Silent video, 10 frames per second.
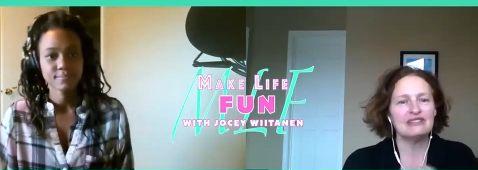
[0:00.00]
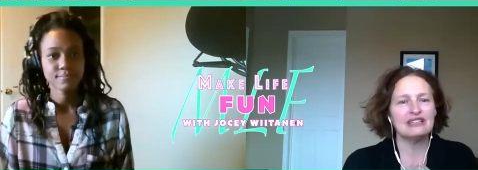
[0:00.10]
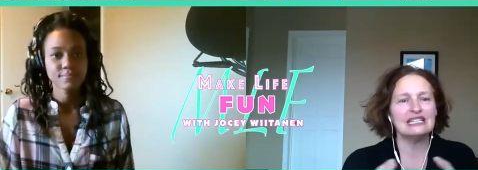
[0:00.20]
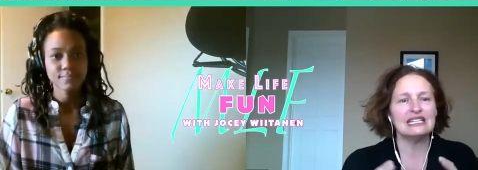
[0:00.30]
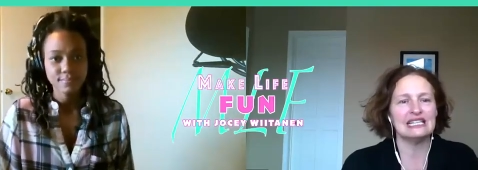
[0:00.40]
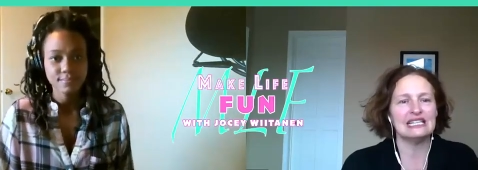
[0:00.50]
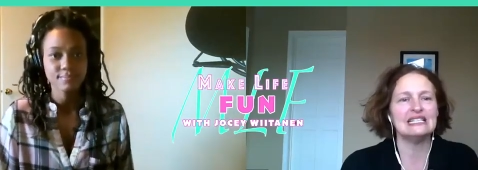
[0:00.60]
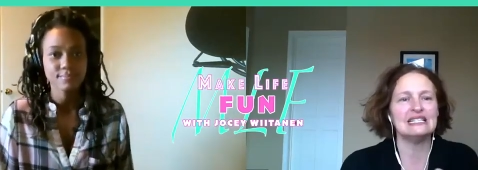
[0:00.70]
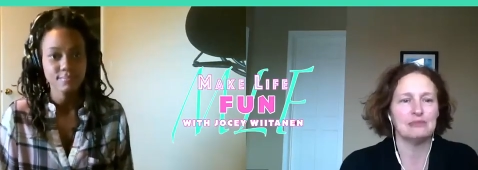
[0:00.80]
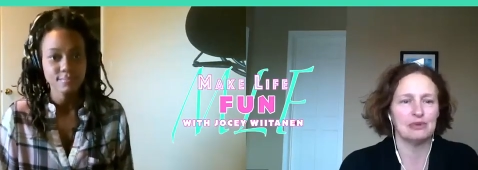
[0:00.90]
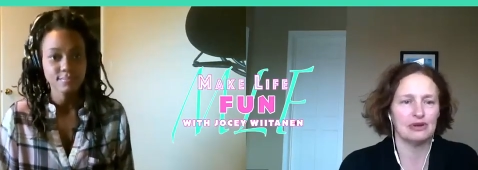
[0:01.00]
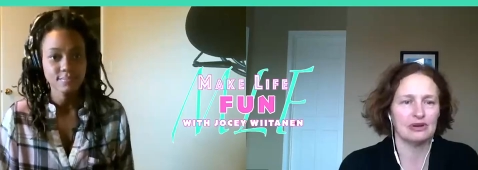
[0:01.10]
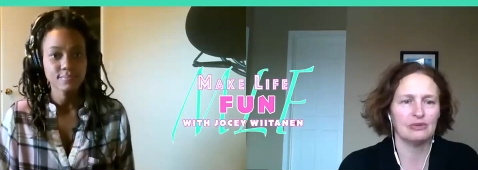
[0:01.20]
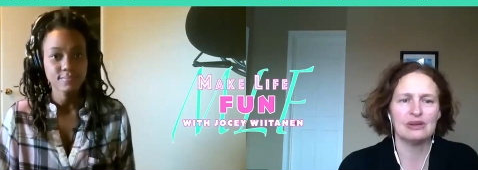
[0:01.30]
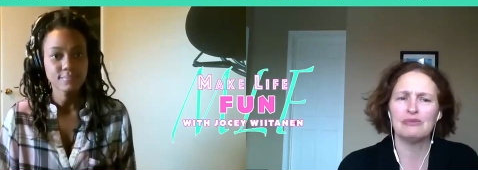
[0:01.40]
Speaker 1: really easy book.
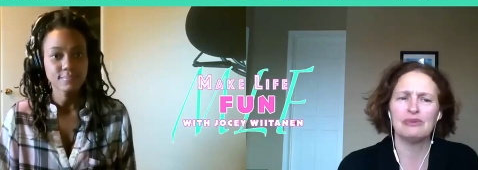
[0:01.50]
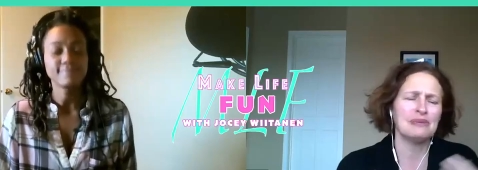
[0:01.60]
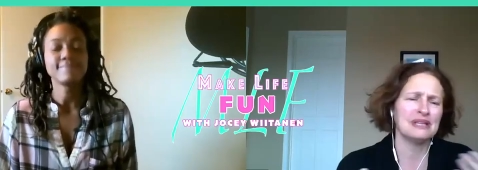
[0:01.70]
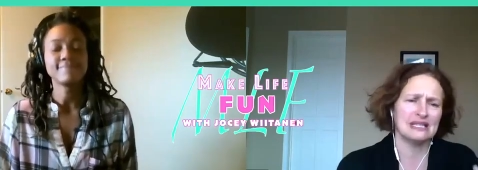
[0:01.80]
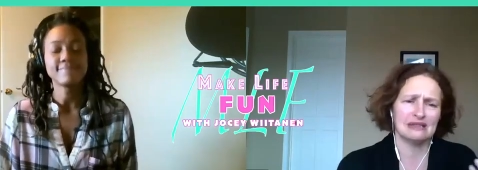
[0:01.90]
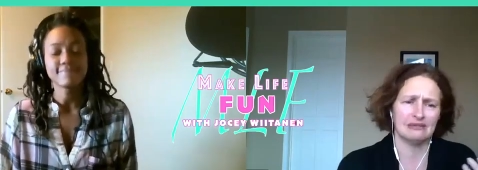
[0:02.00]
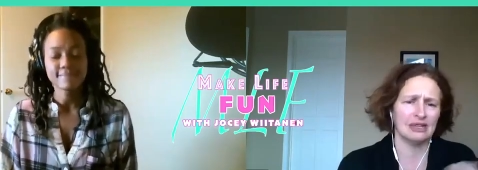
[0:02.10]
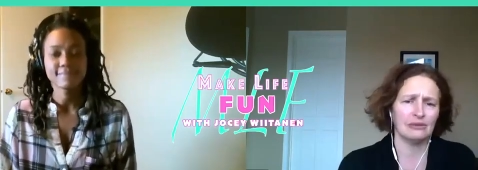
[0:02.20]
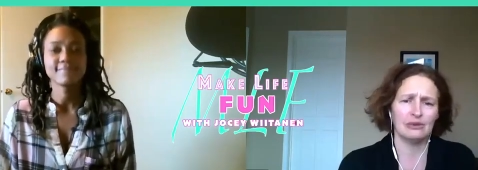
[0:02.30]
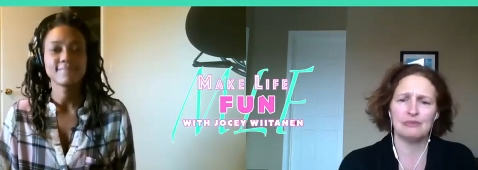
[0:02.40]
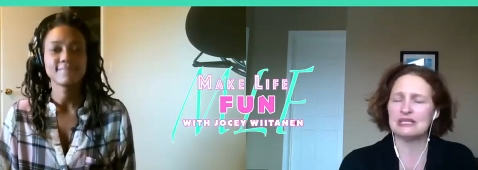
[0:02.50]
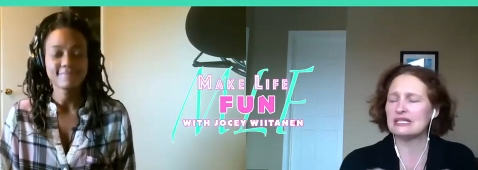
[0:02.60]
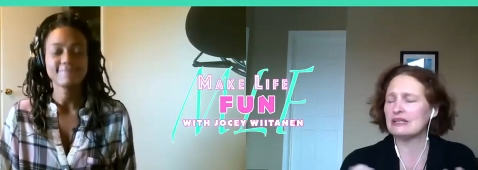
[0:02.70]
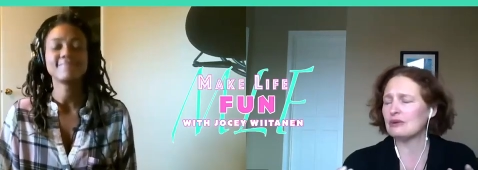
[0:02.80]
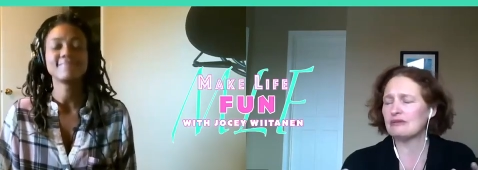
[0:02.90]
We're, we're busy, right? We're
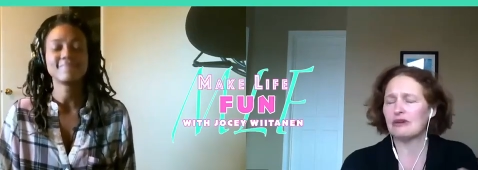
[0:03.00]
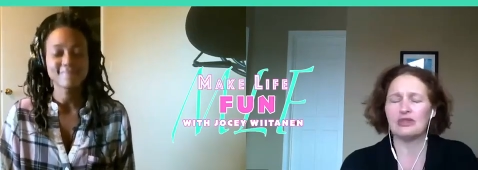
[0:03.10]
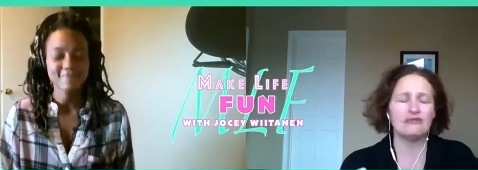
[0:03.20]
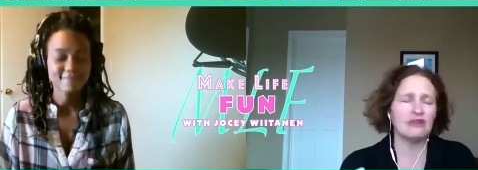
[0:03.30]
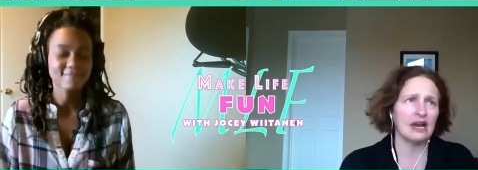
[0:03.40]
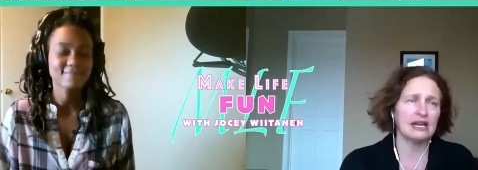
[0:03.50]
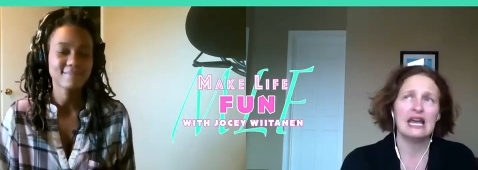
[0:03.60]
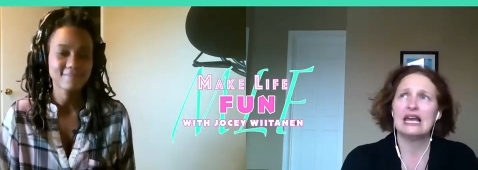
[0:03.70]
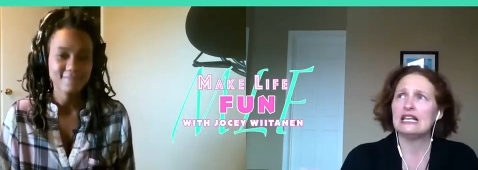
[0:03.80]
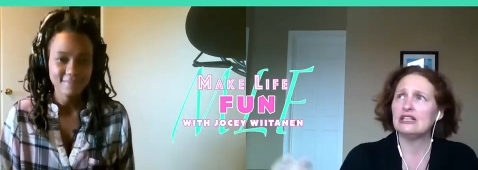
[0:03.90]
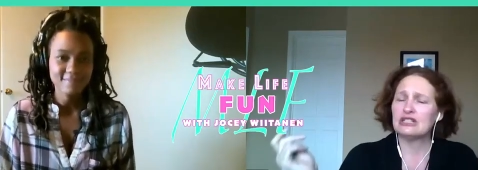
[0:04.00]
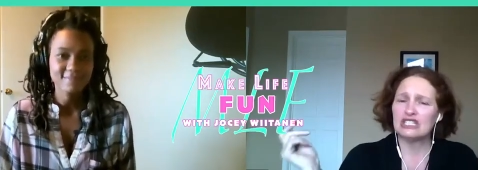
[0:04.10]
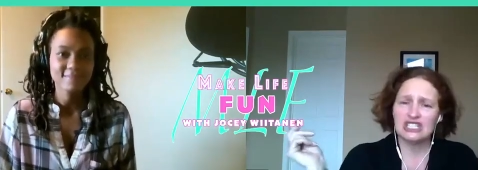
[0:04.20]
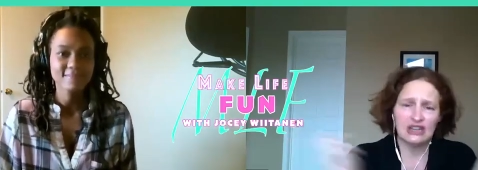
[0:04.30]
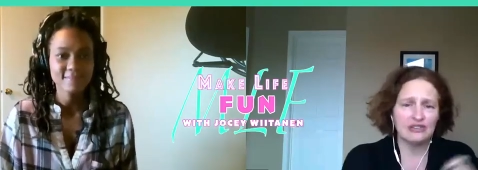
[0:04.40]
busy. We're on the run. You can
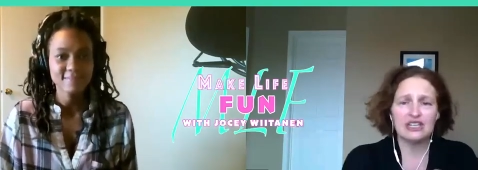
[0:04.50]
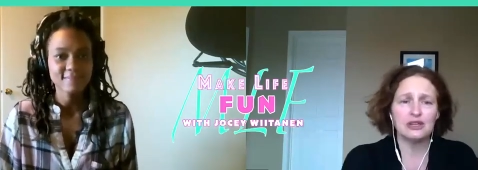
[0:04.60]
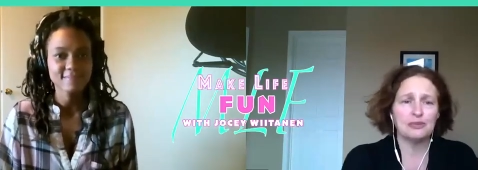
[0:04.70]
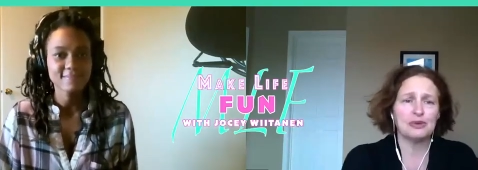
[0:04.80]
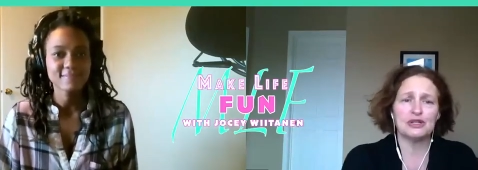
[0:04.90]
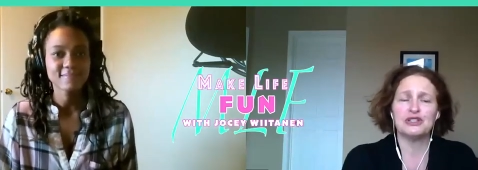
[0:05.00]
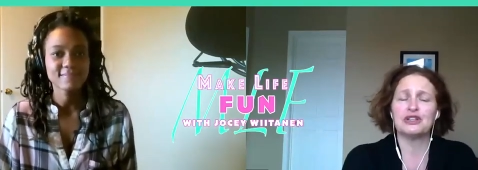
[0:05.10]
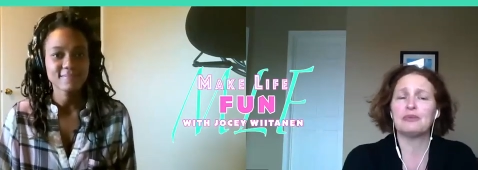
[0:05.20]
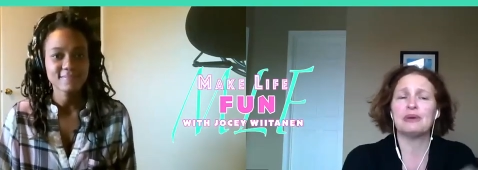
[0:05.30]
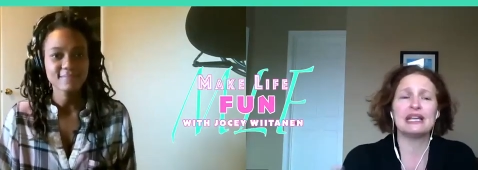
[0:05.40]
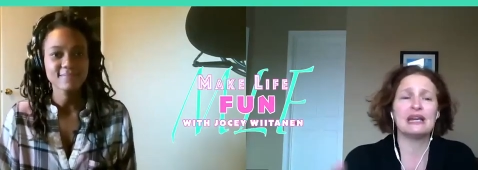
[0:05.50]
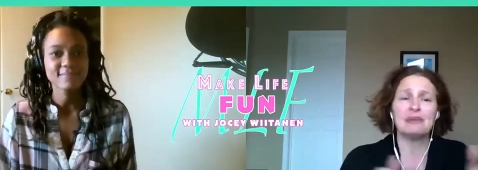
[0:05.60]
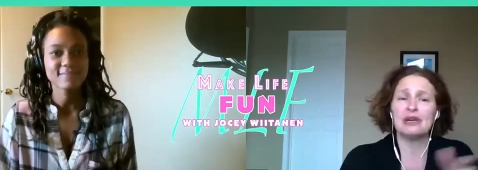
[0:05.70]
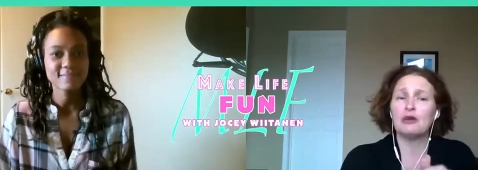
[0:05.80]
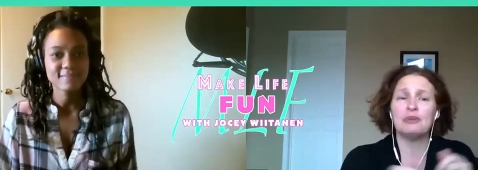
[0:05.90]
shove it in your purse. You can pick it up
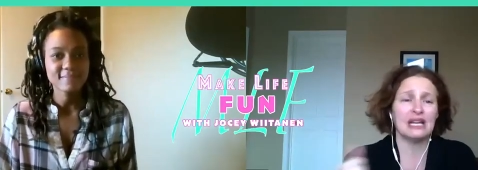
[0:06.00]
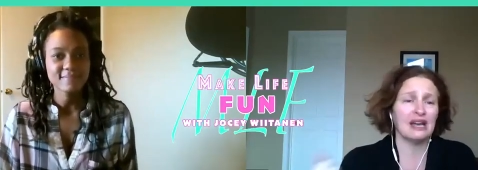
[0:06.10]
and open it